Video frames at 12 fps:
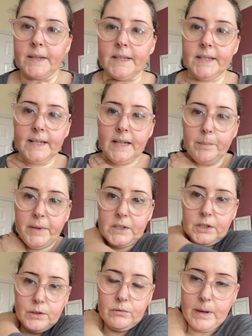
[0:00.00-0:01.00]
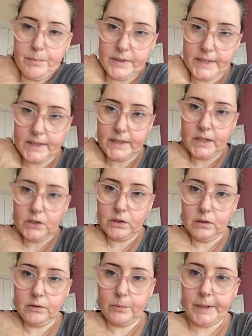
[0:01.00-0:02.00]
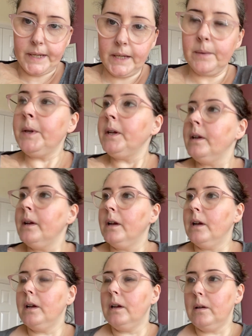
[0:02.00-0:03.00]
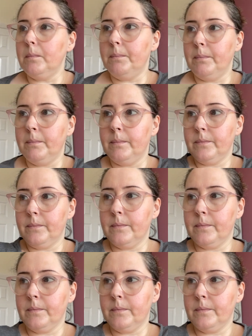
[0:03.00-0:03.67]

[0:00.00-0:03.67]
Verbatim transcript: That's still a bit too representational for me. Um,